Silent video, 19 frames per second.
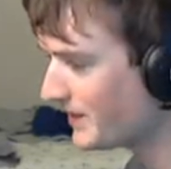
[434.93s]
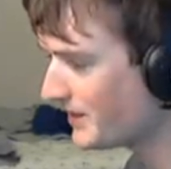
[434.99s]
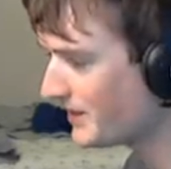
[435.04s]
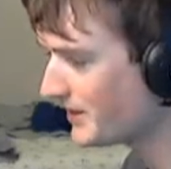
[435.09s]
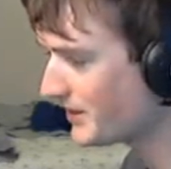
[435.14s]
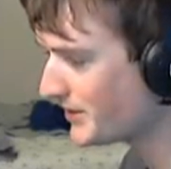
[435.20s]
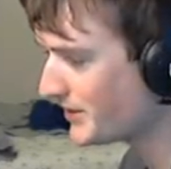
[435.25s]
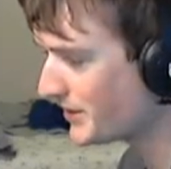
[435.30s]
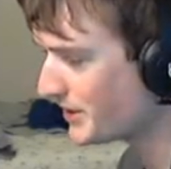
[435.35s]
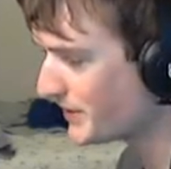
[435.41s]

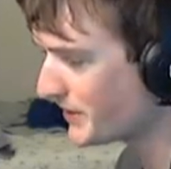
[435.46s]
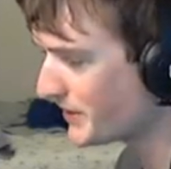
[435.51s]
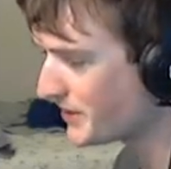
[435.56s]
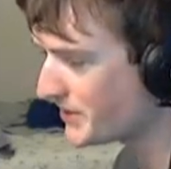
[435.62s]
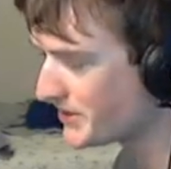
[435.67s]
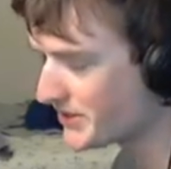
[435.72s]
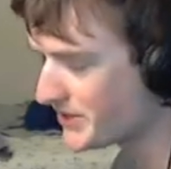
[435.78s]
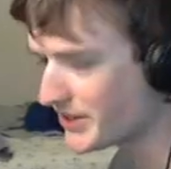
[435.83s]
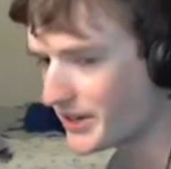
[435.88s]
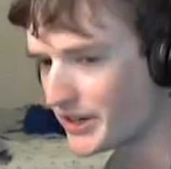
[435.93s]
So at the
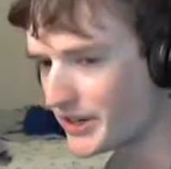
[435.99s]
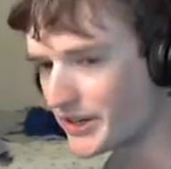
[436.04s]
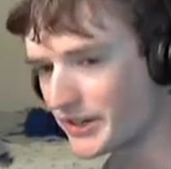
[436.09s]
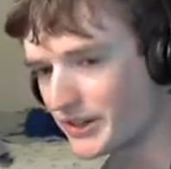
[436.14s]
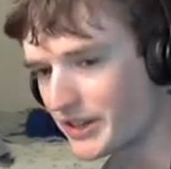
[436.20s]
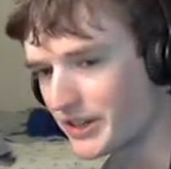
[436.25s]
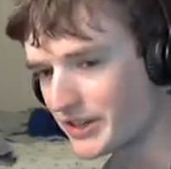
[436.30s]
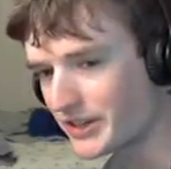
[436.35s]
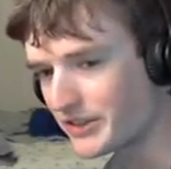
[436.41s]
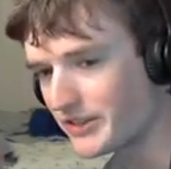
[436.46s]
very
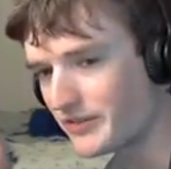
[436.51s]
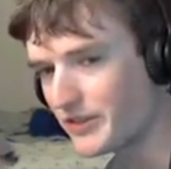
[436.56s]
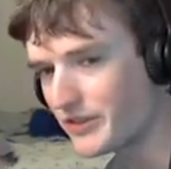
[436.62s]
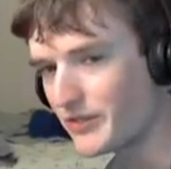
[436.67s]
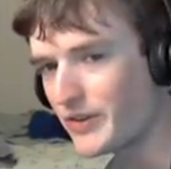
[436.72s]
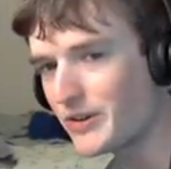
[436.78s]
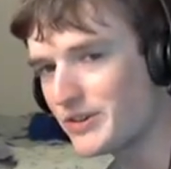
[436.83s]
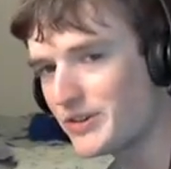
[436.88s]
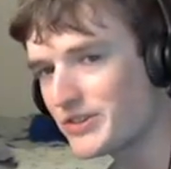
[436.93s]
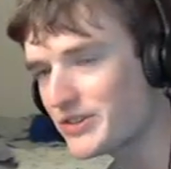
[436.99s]
start,
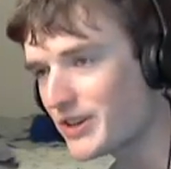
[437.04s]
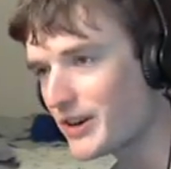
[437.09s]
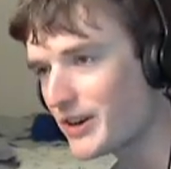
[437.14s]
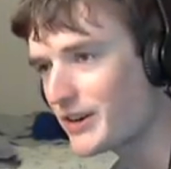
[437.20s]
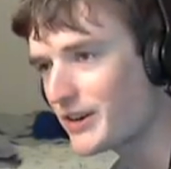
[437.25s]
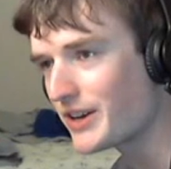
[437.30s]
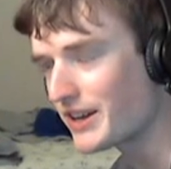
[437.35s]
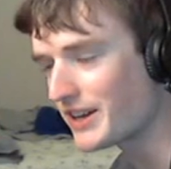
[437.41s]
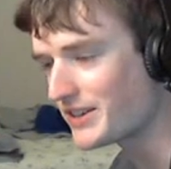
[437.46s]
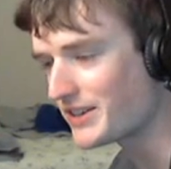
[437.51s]

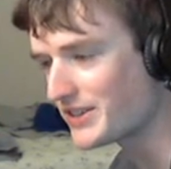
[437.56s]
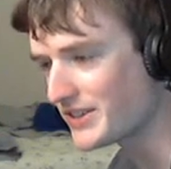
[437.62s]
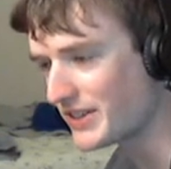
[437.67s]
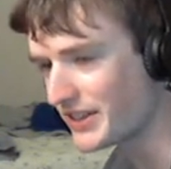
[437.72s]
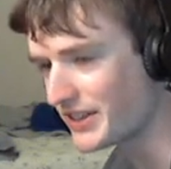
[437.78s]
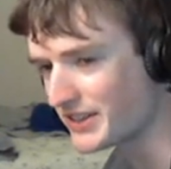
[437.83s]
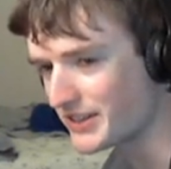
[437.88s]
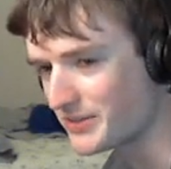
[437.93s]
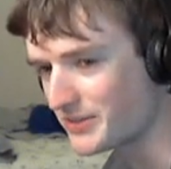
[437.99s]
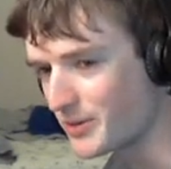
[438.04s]
I guess, is
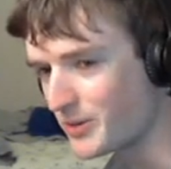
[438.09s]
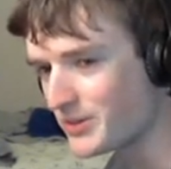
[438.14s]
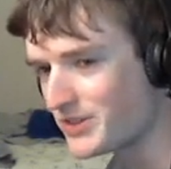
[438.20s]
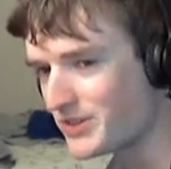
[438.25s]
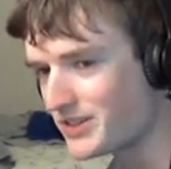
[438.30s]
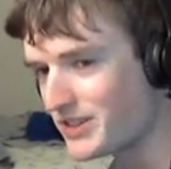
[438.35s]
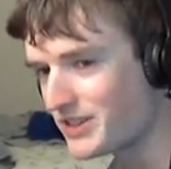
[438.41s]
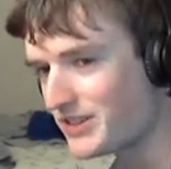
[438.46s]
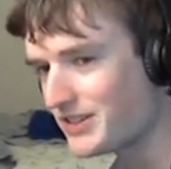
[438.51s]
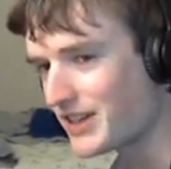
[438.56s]
like the
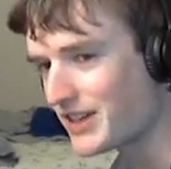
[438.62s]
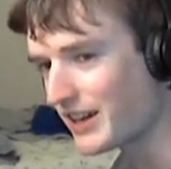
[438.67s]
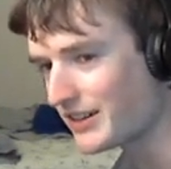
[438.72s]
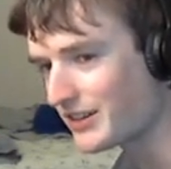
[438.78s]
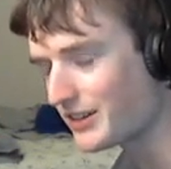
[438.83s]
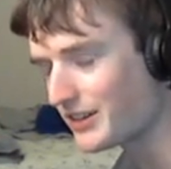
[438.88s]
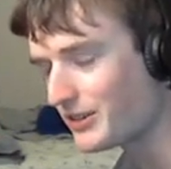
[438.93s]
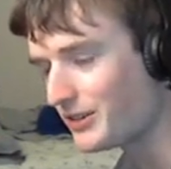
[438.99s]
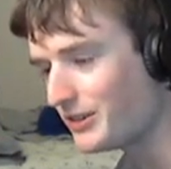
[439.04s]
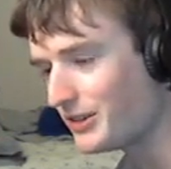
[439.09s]
most
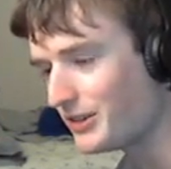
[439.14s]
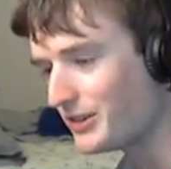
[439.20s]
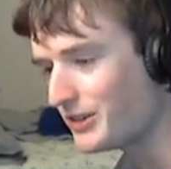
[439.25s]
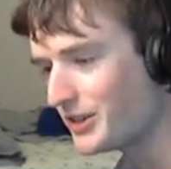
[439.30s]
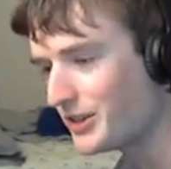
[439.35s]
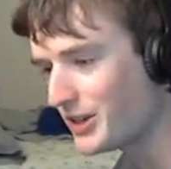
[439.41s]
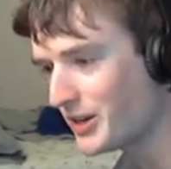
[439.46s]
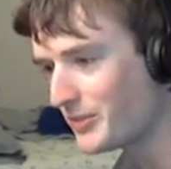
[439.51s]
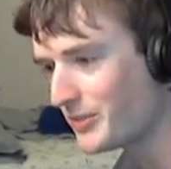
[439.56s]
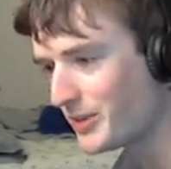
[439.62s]
technical
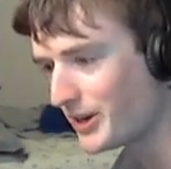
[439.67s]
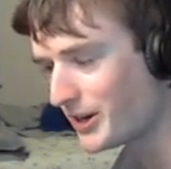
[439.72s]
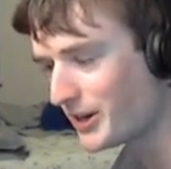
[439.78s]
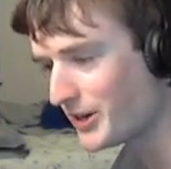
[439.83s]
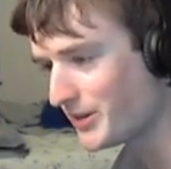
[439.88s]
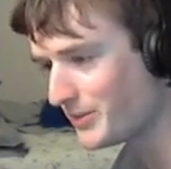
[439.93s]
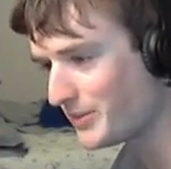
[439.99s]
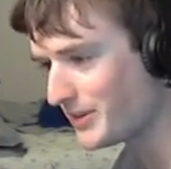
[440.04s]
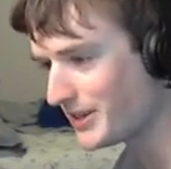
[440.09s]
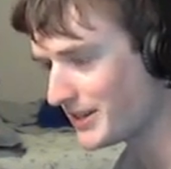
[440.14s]

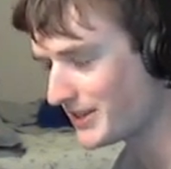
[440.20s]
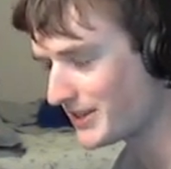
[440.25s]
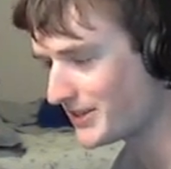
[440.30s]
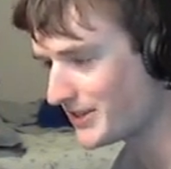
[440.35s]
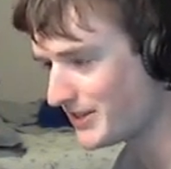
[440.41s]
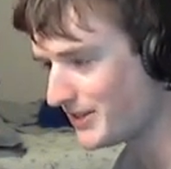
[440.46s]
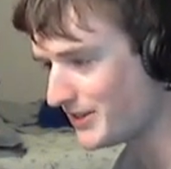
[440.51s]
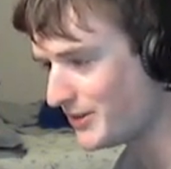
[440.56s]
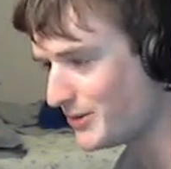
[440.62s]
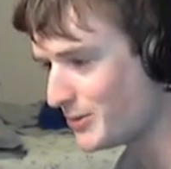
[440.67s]
part,
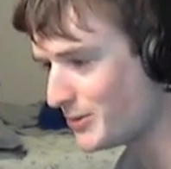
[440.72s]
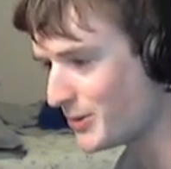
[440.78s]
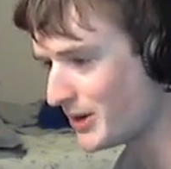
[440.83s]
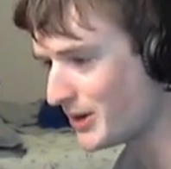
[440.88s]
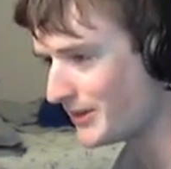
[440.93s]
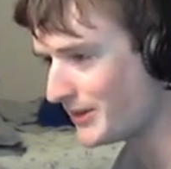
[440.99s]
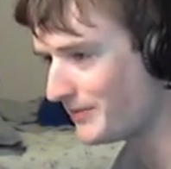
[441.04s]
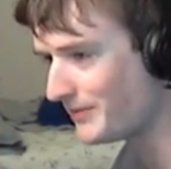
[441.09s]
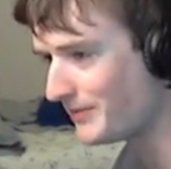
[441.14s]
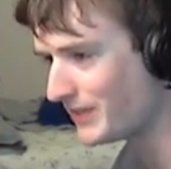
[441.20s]
because you
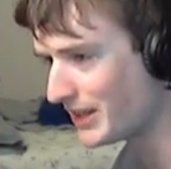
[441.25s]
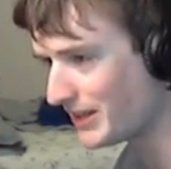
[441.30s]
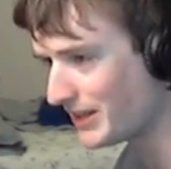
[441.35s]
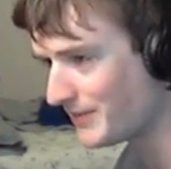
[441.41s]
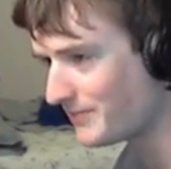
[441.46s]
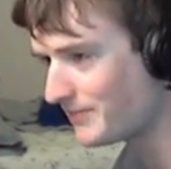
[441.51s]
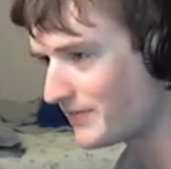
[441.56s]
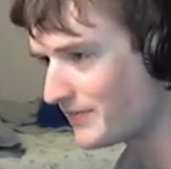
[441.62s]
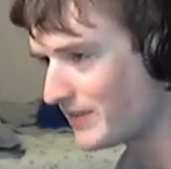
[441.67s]
want, like,